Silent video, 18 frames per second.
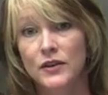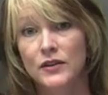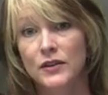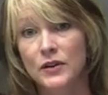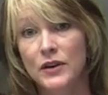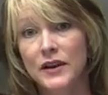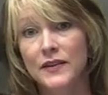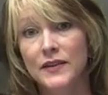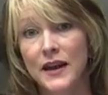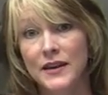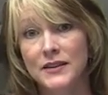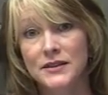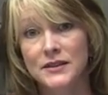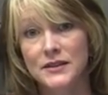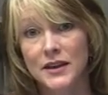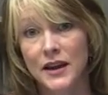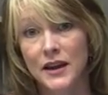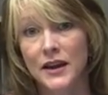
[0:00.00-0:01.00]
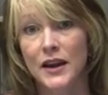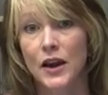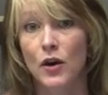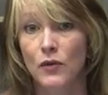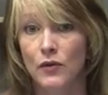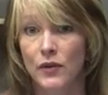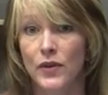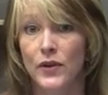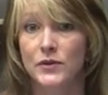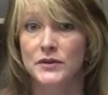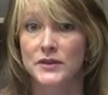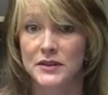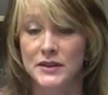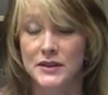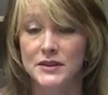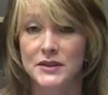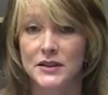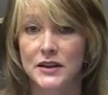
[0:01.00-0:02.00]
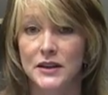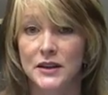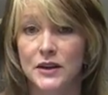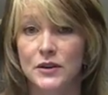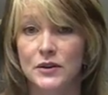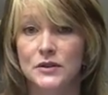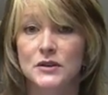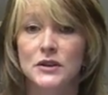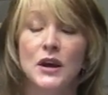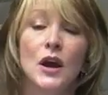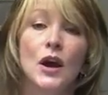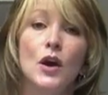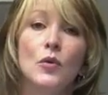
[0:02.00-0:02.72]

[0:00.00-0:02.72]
during that study over those 16 years